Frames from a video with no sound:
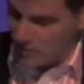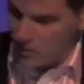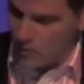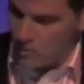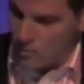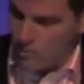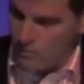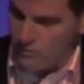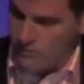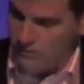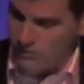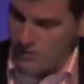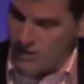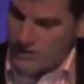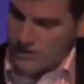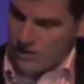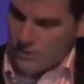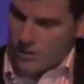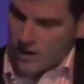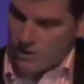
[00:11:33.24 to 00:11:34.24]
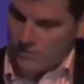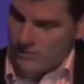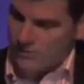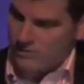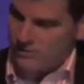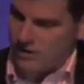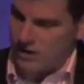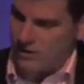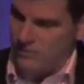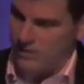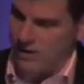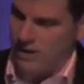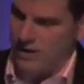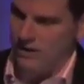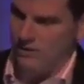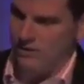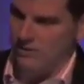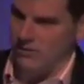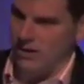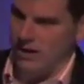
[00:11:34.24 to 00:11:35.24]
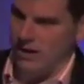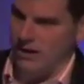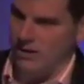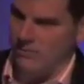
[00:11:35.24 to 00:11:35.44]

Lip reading: we've spent quite a bit of time now.